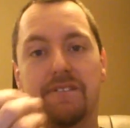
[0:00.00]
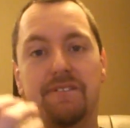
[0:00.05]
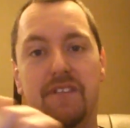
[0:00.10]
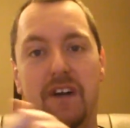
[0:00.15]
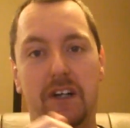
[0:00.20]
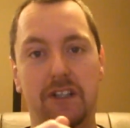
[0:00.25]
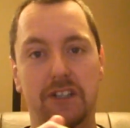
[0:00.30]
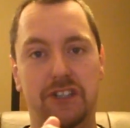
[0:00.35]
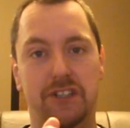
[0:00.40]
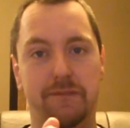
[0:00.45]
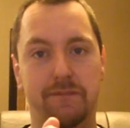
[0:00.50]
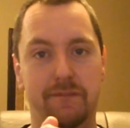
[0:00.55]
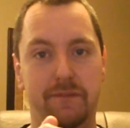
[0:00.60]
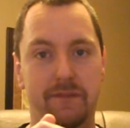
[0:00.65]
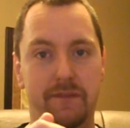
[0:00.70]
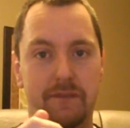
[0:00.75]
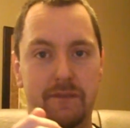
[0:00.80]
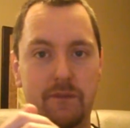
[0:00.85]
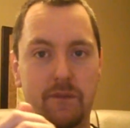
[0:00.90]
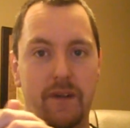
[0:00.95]

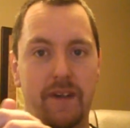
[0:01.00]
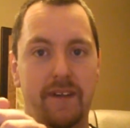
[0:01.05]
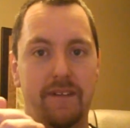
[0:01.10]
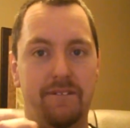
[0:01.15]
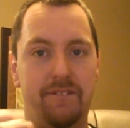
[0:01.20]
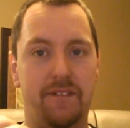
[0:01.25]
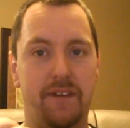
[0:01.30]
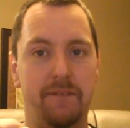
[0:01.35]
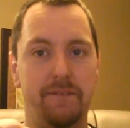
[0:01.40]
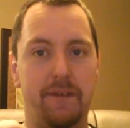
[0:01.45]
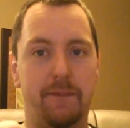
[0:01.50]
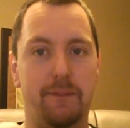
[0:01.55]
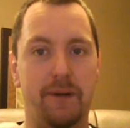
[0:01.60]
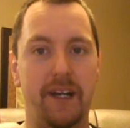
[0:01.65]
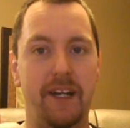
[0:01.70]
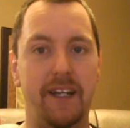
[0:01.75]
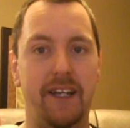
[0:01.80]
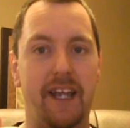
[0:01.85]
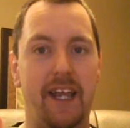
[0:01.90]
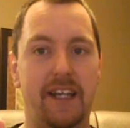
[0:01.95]
function from their
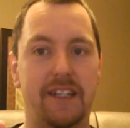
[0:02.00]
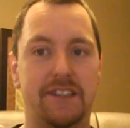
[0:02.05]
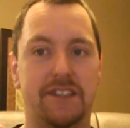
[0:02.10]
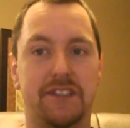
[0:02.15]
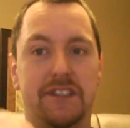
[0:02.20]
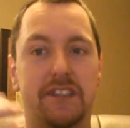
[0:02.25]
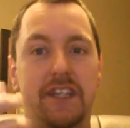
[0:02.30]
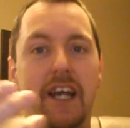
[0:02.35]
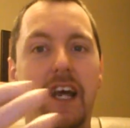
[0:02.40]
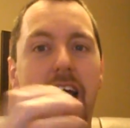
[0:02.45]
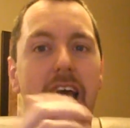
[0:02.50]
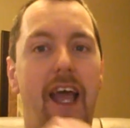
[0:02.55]
brain cancers.